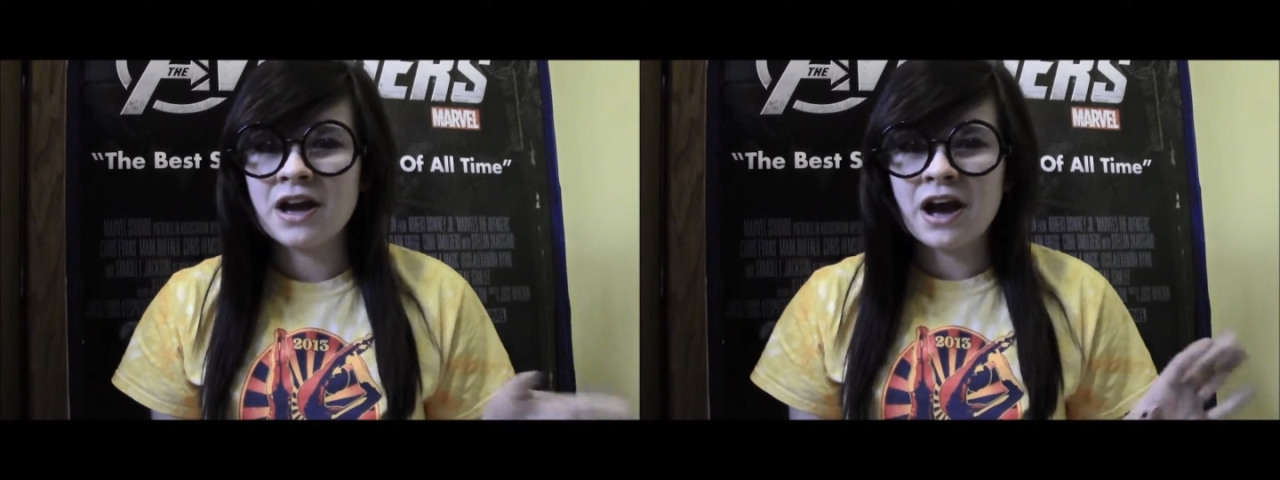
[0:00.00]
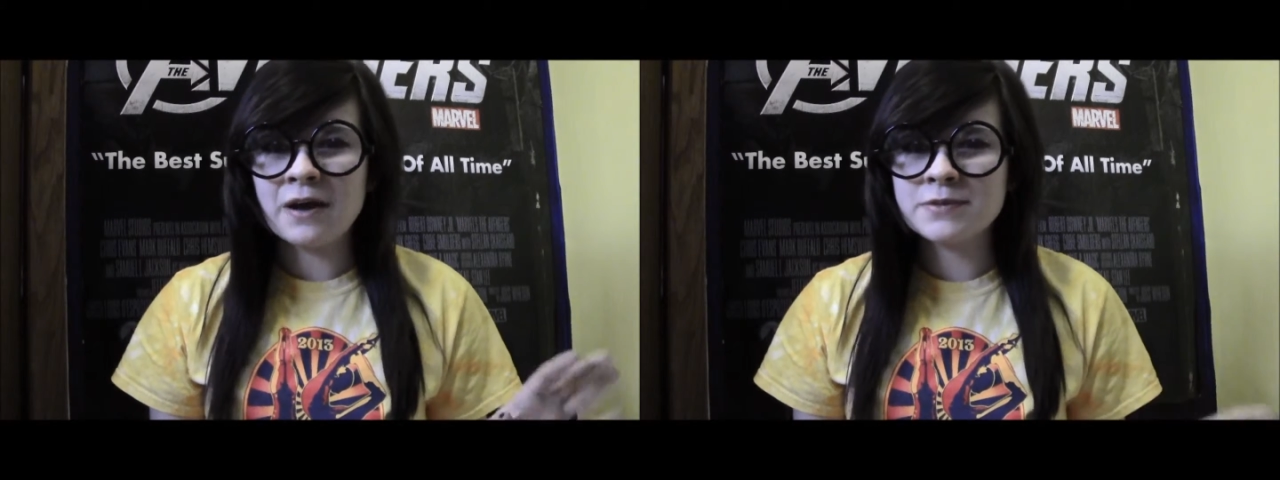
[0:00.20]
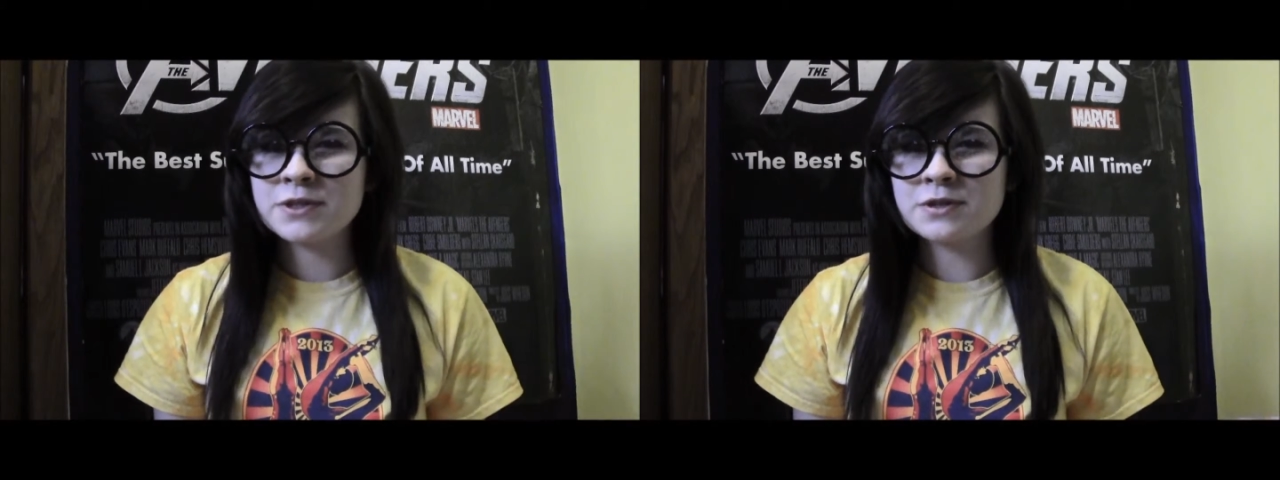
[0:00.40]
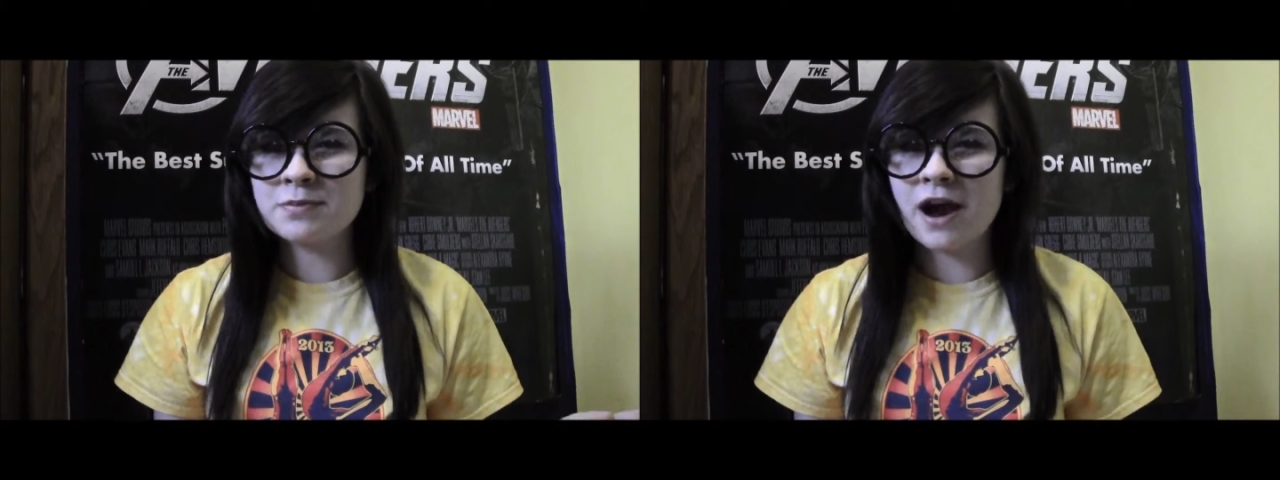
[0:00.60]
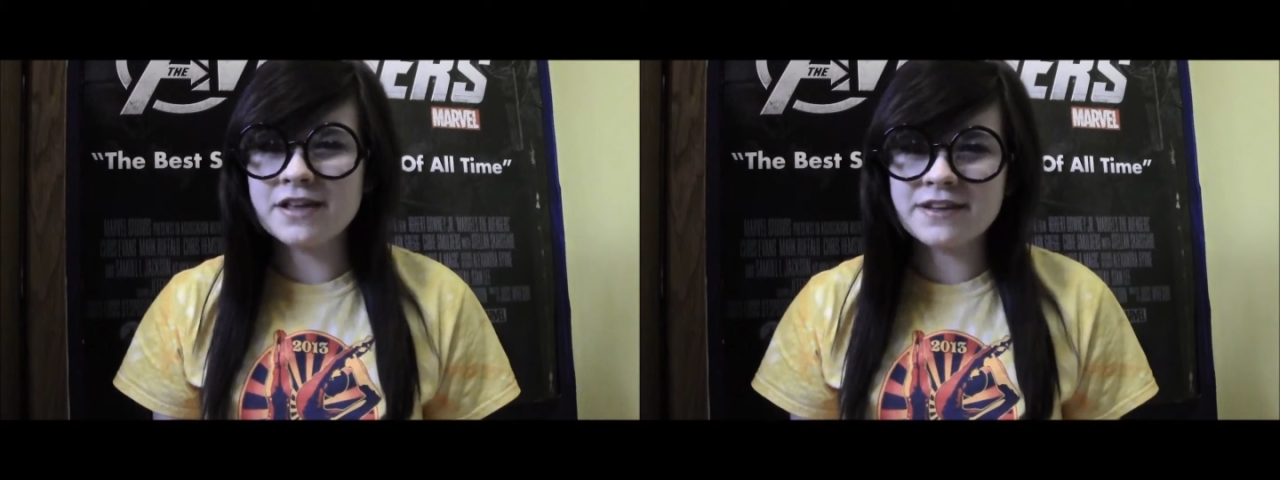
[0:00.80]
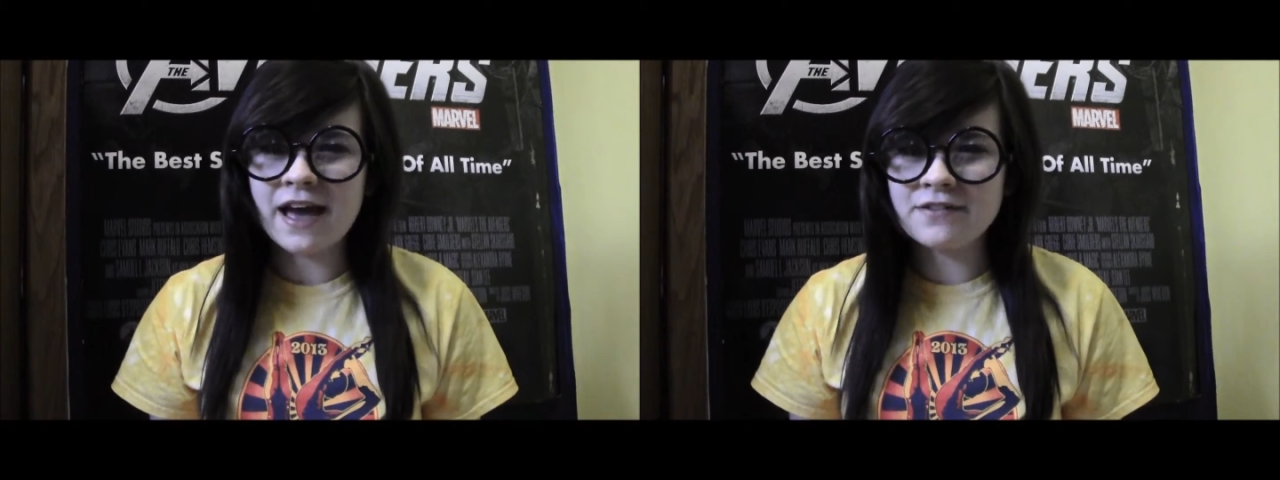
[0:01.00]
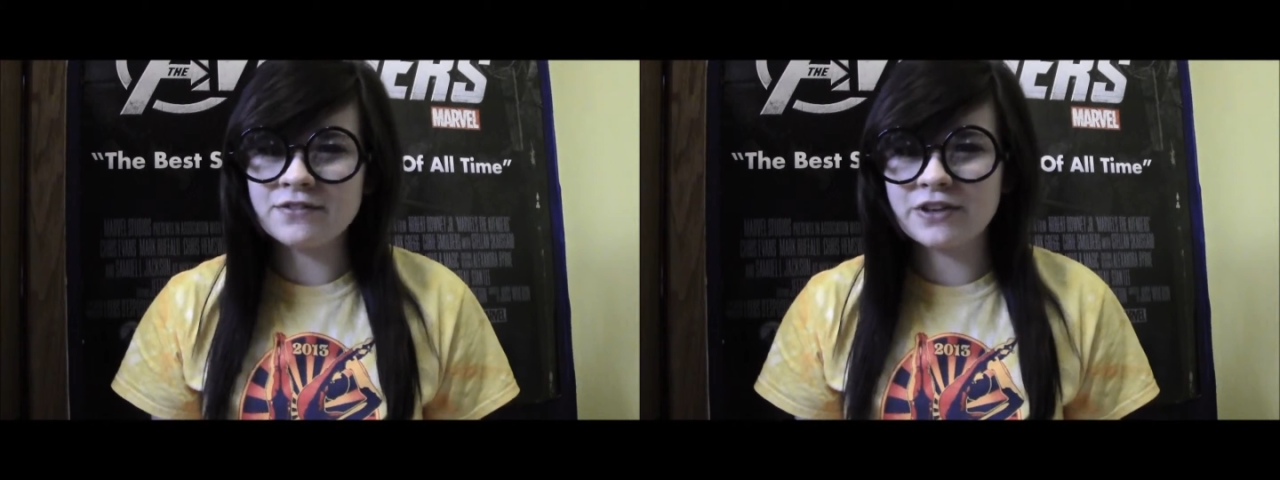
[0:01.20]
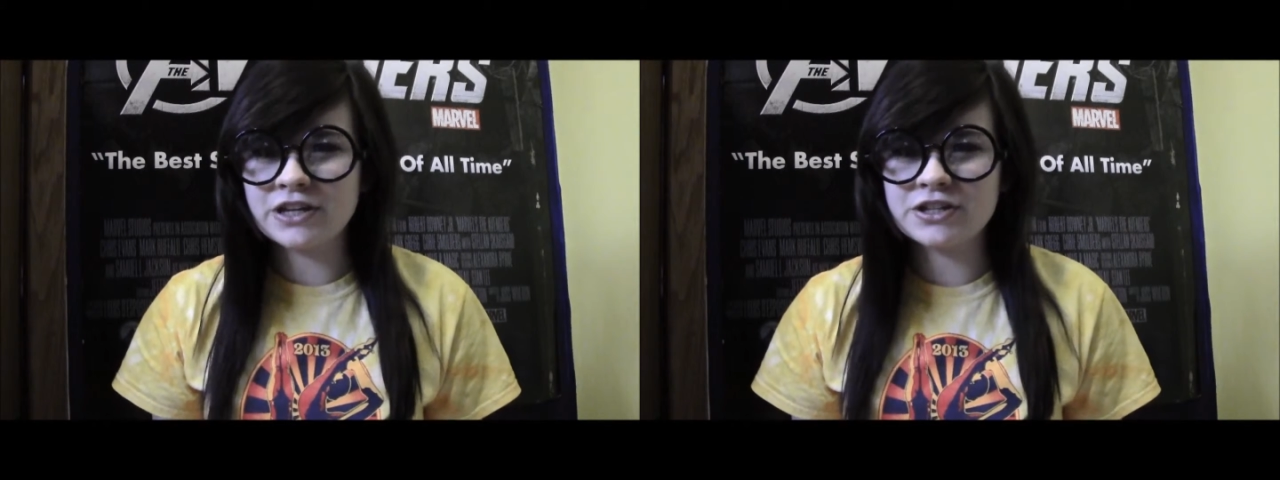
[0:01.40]
I'm surprised I haven't
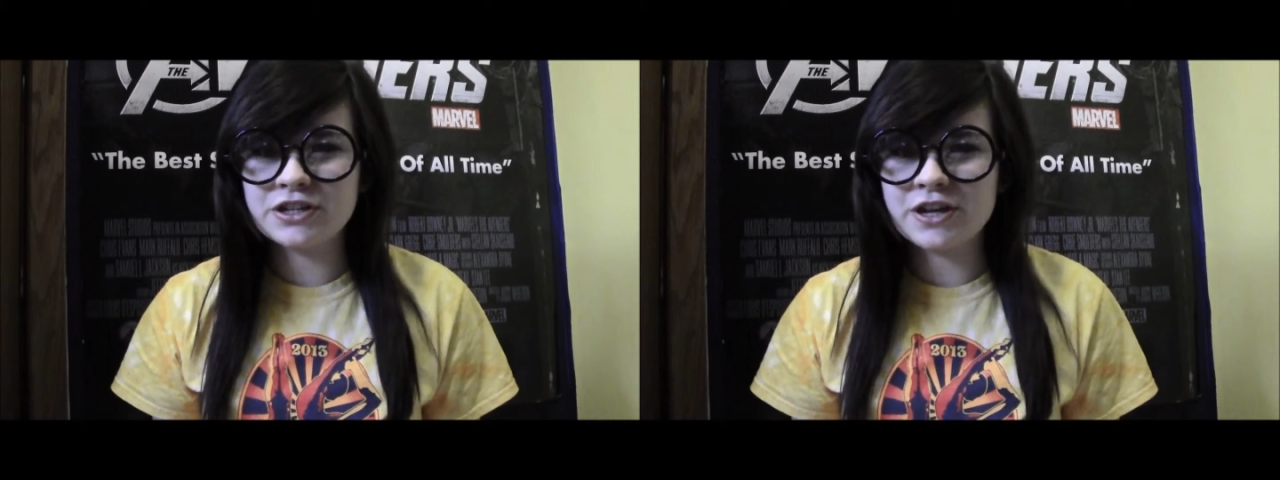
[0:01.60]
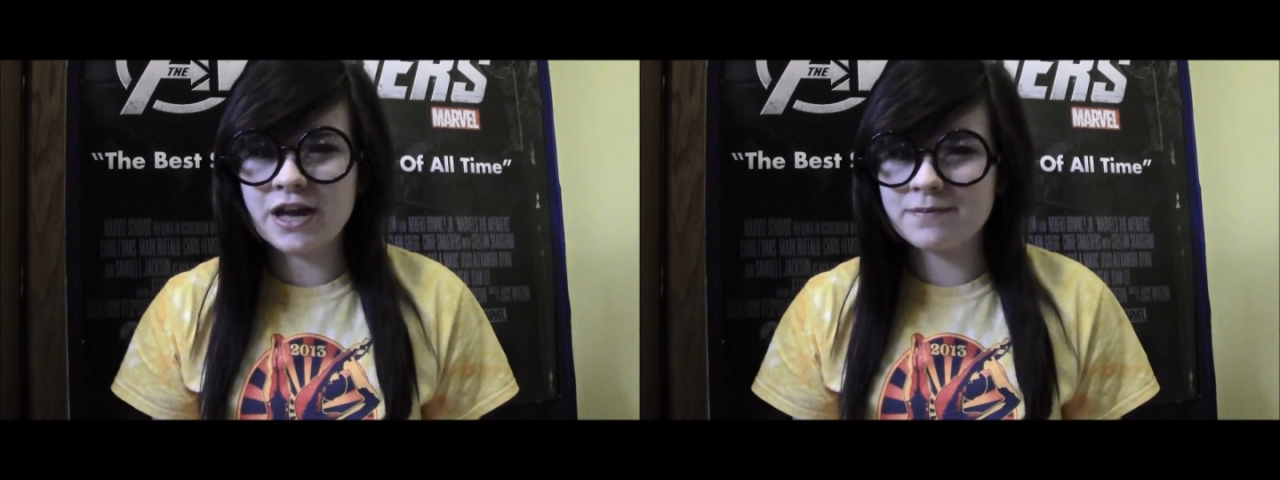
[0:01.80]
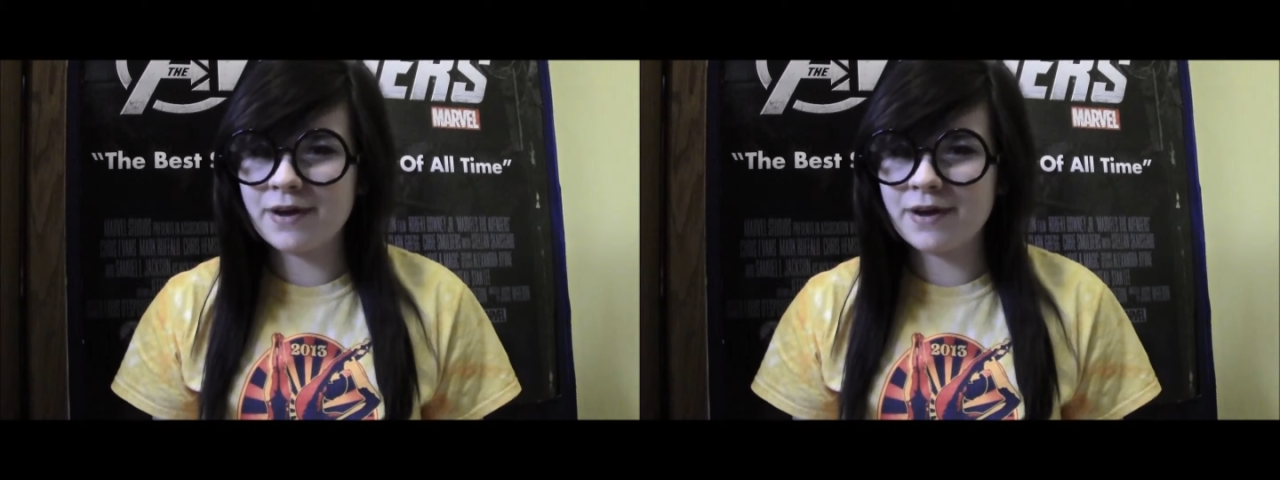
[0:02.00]
finished it yet,